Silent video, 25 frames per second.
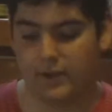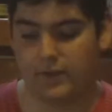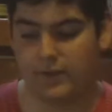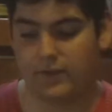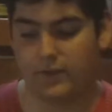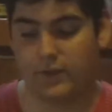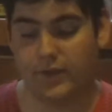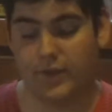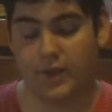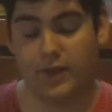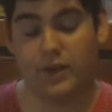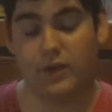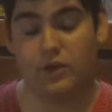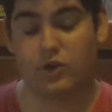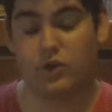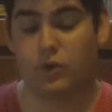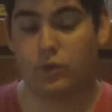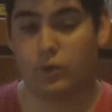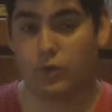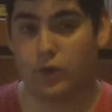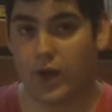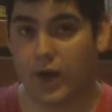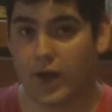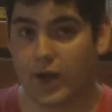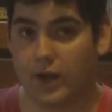it's the
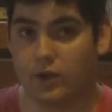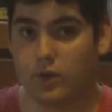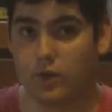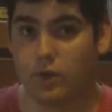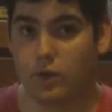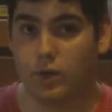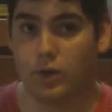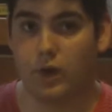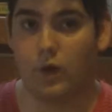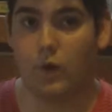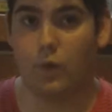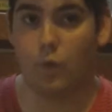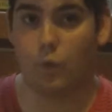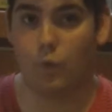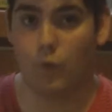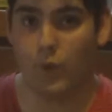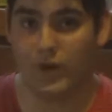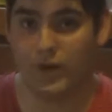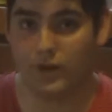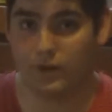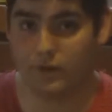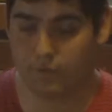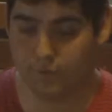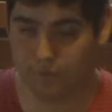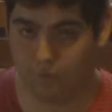Tri-Cooler
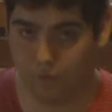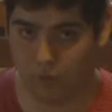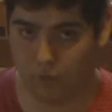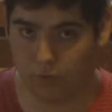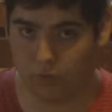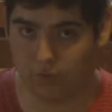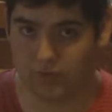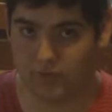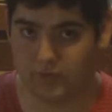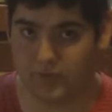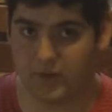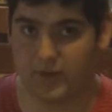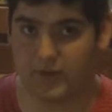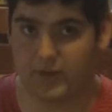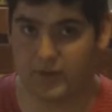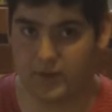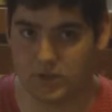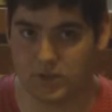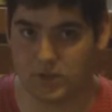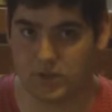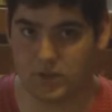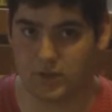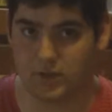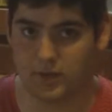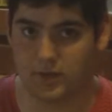WindForce
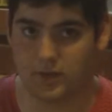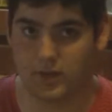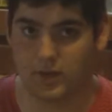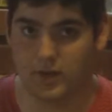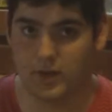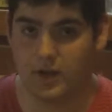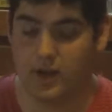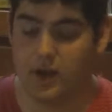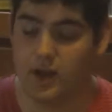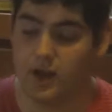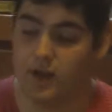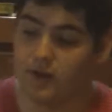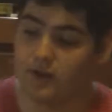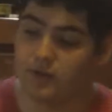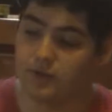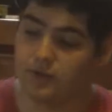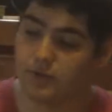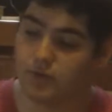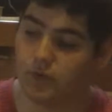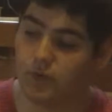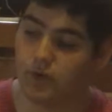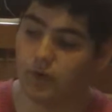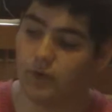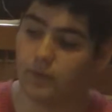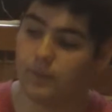edition.
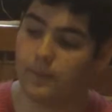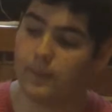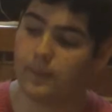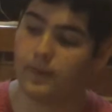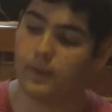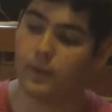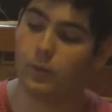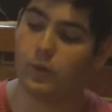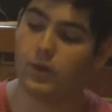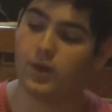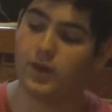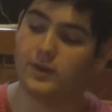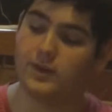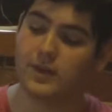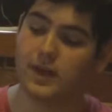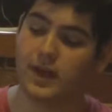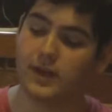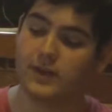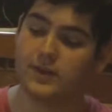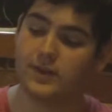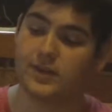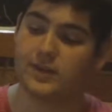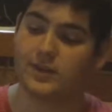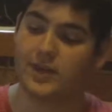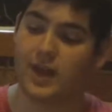So what it
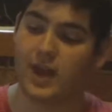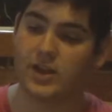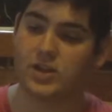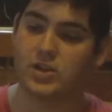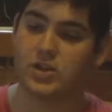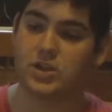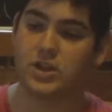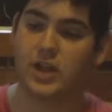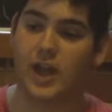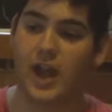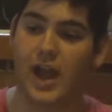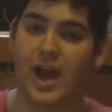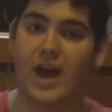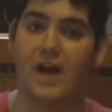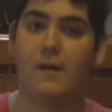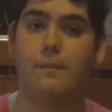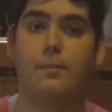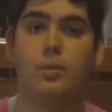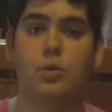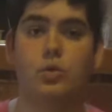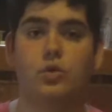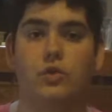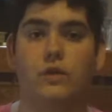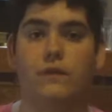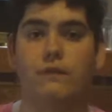does is actually
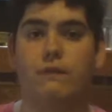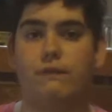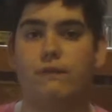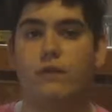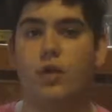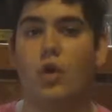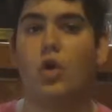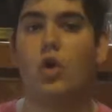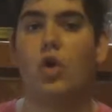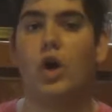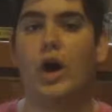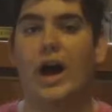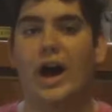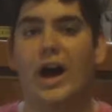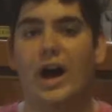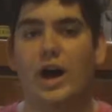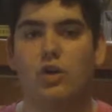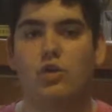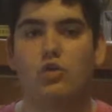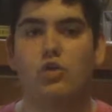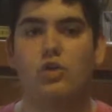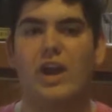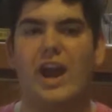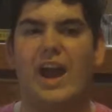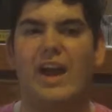output
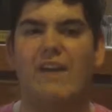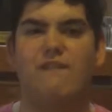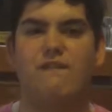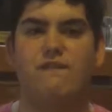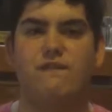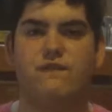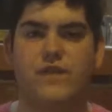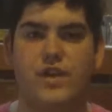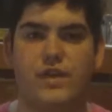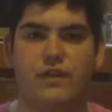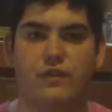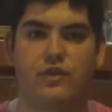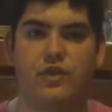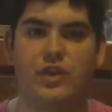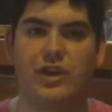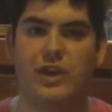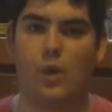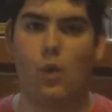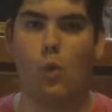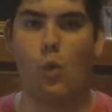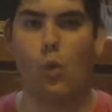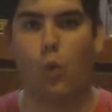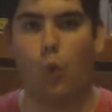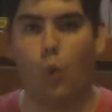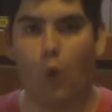450
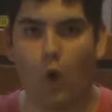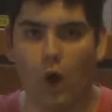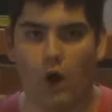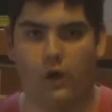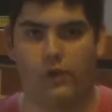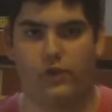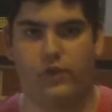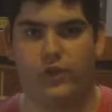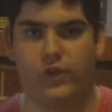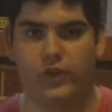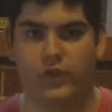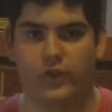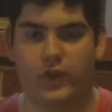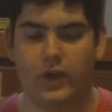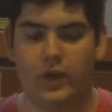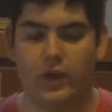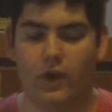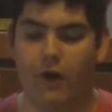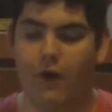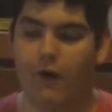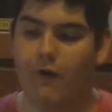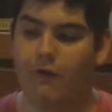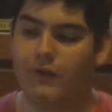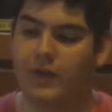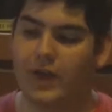watts
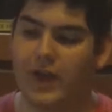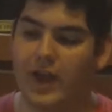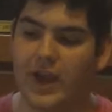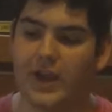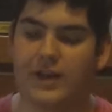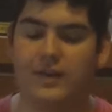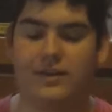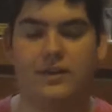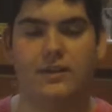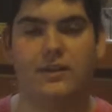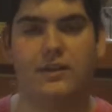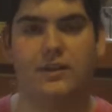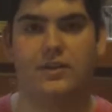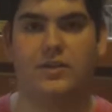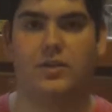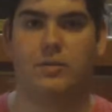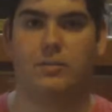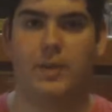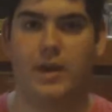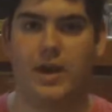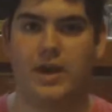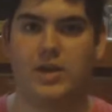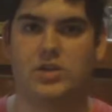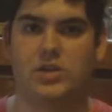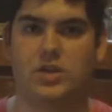of heat
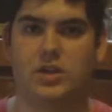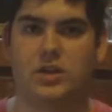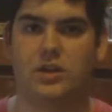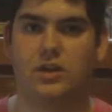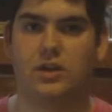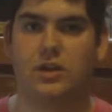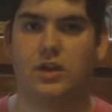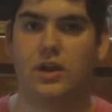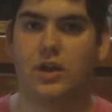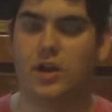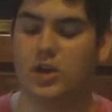dissipation.